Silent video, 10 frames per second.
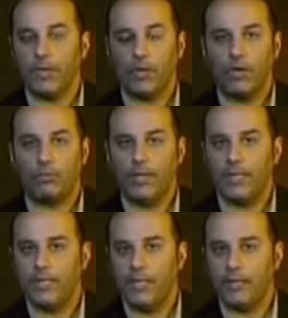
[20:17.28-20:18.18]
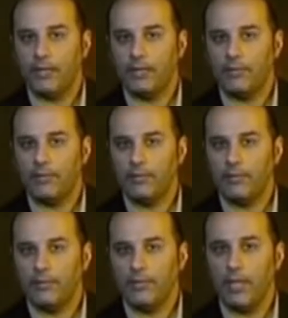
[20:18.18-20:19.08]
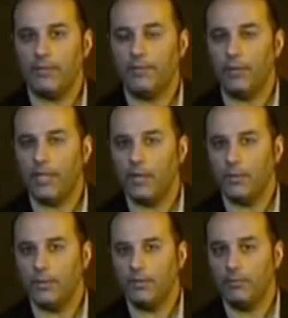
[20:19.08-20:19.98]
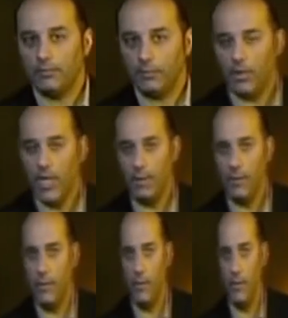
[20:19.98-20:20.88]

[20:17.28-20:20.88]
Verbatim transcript: Already dead. Not fully human, perhaps?